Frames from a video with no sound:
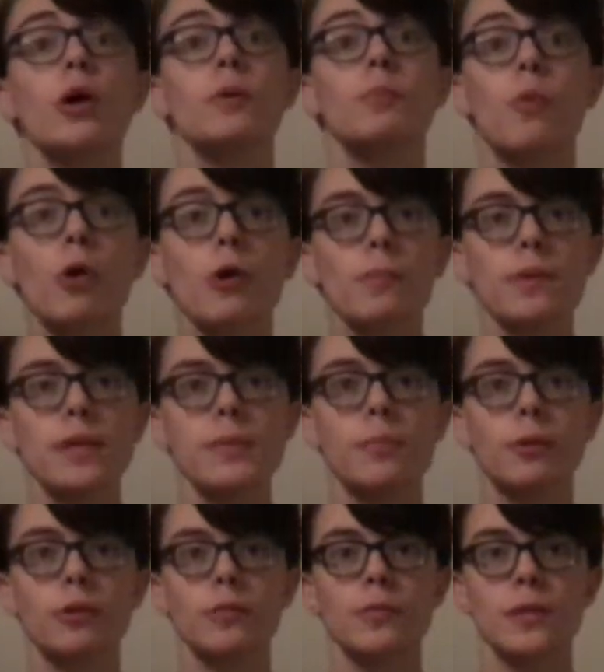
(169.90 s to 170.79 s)
and more
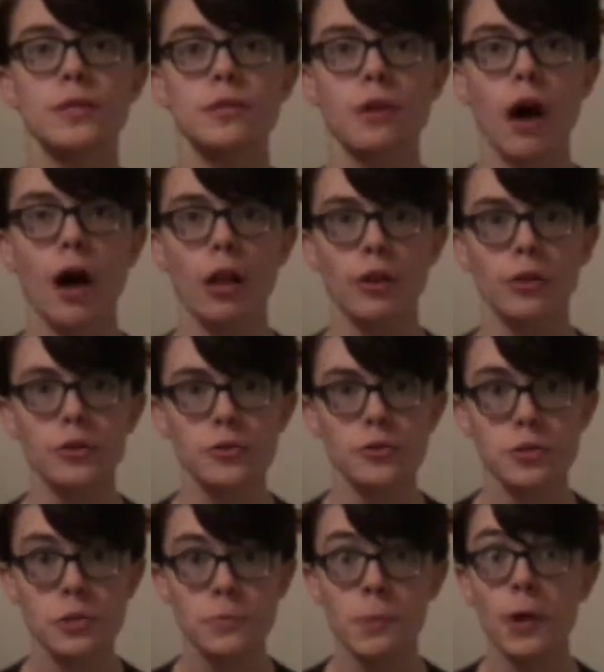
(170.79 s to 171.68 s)
people to be scholars,
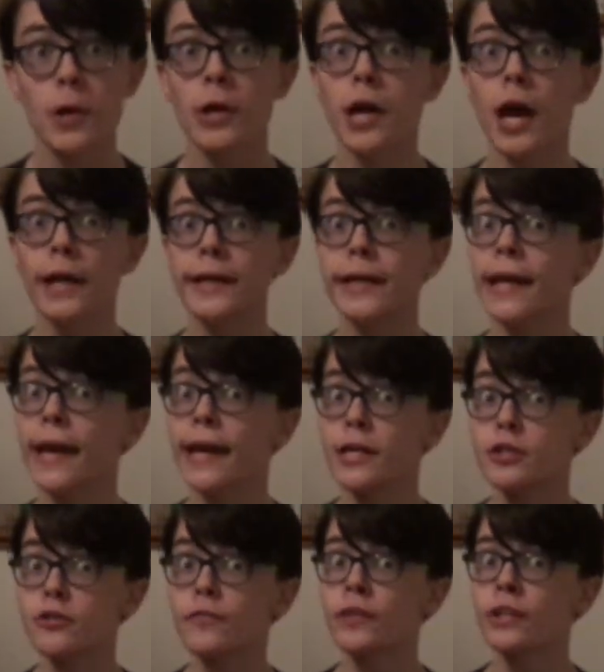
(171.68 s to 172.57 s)
spurring on an
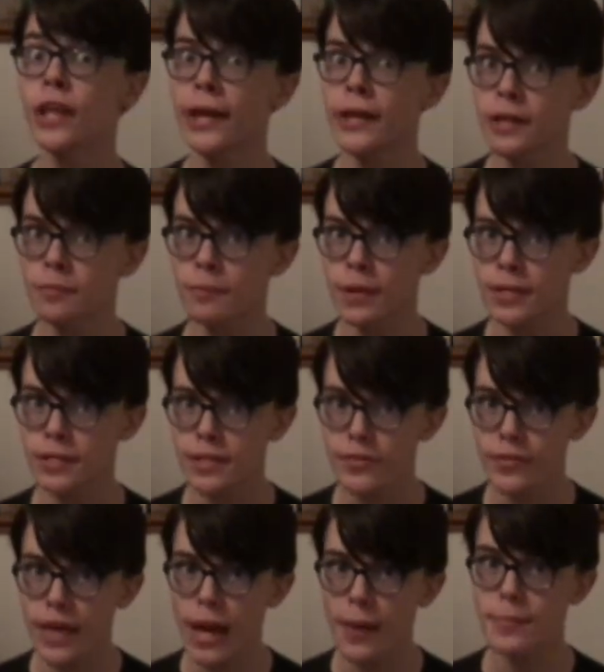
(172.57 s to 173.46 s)
age of enlightenment in
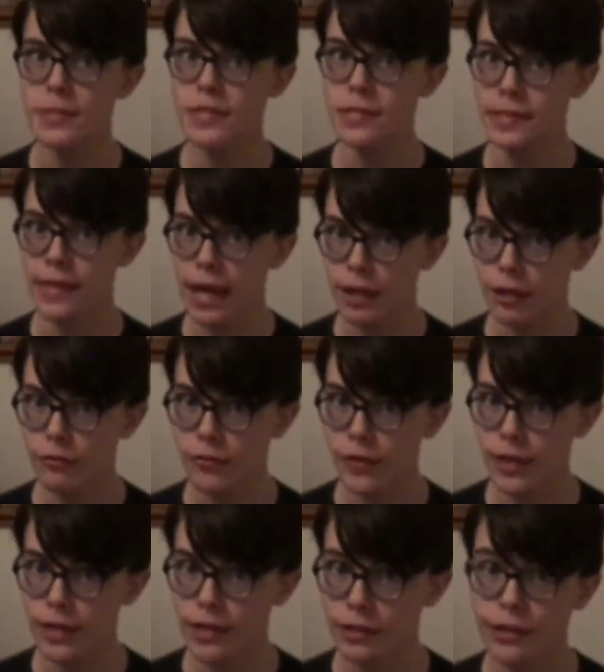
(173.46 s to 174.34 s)
the Abbasid
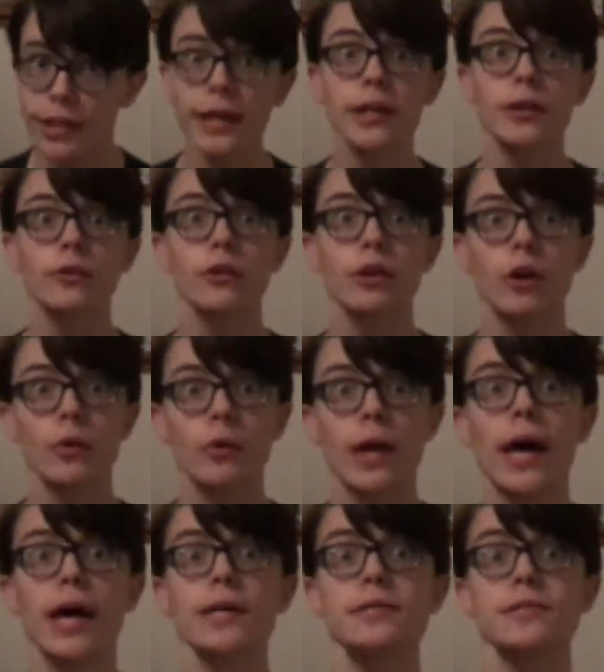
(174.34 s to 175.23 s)
Caliphate, later known
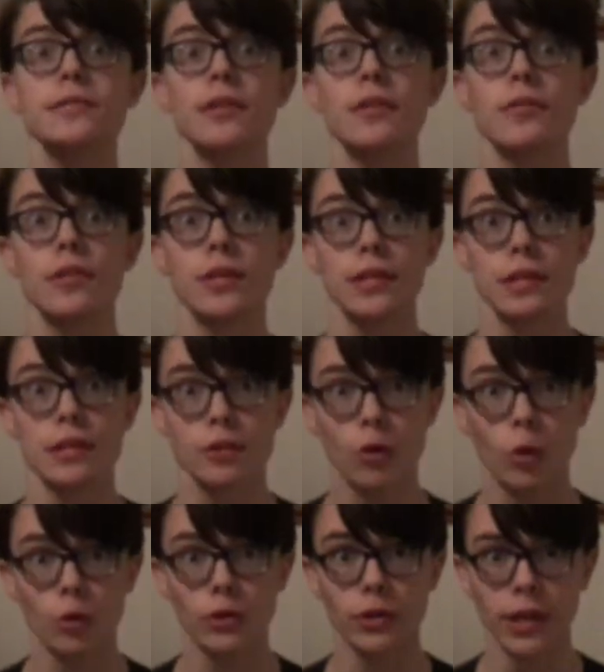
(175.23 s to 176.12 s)
as the
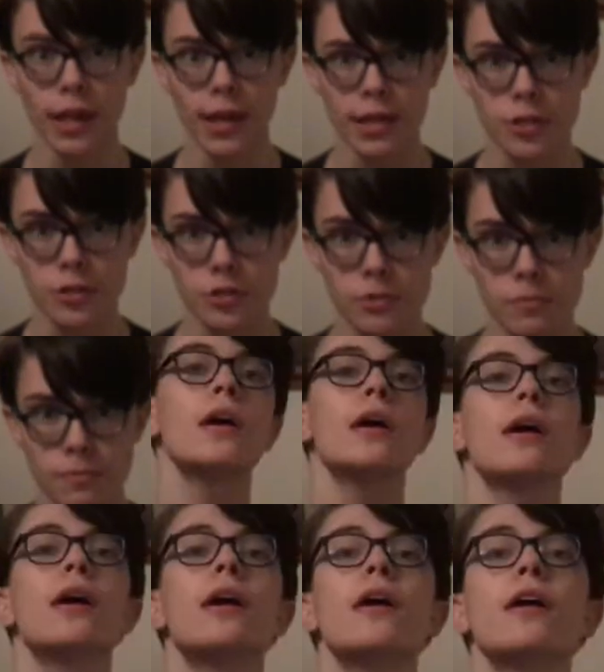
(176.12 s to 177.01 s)
Golden Age.
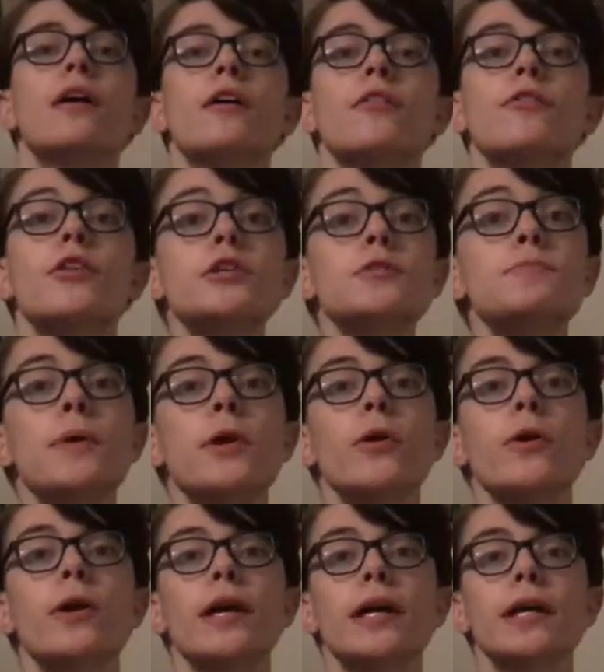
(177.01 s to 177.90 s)
This
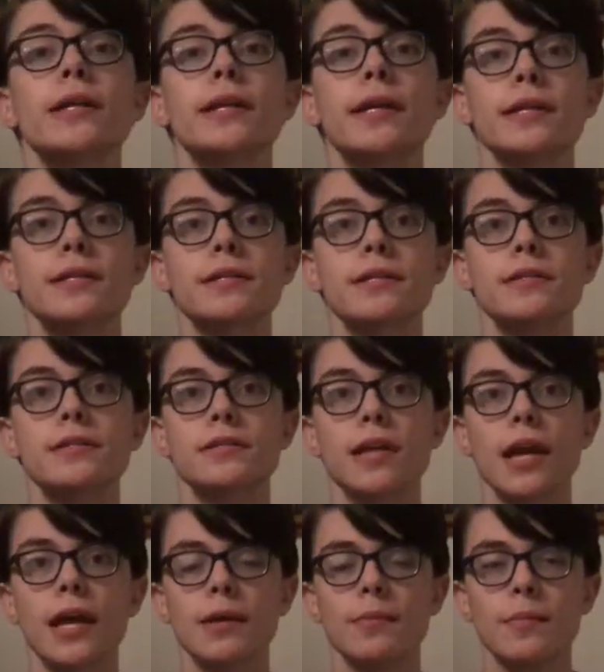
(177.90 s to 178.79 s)
period gets its
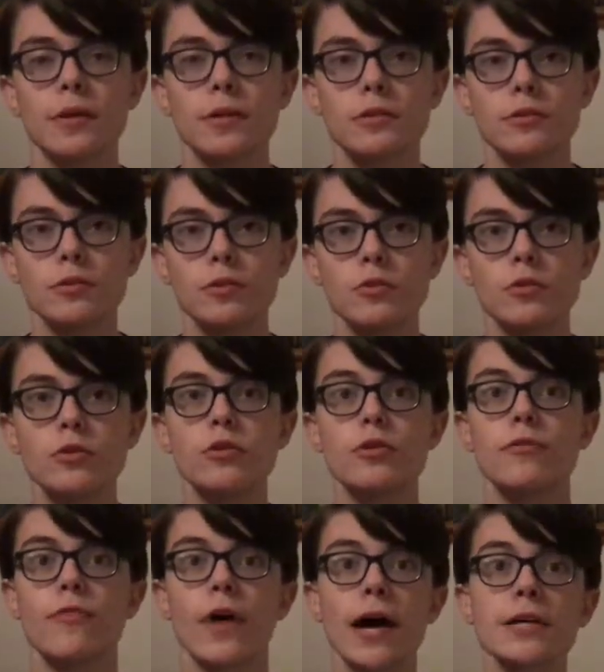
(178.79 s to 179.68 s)
name due to
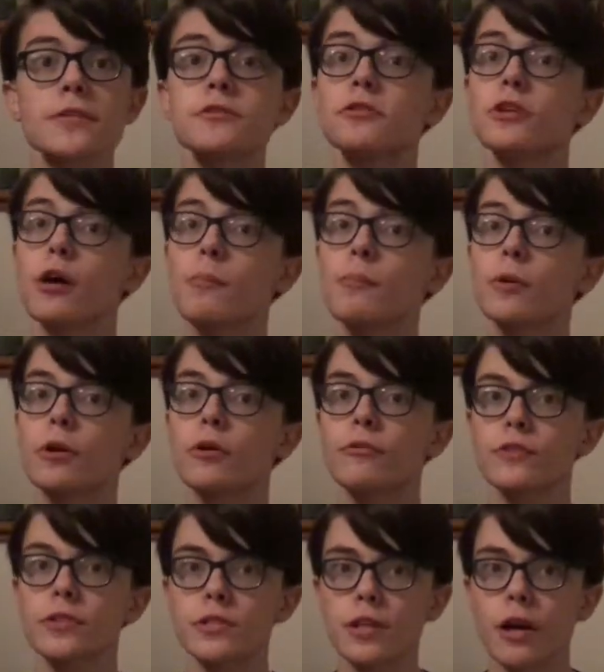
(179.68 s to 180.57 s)
the vast number
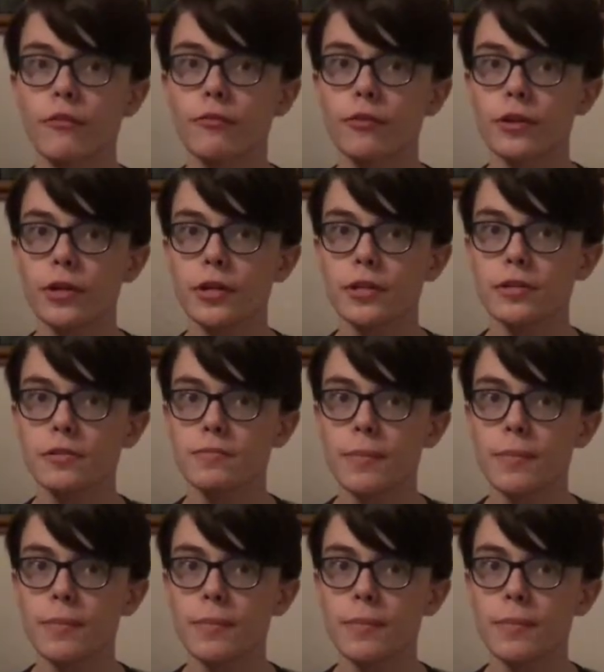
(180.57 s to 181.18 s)
of discoveries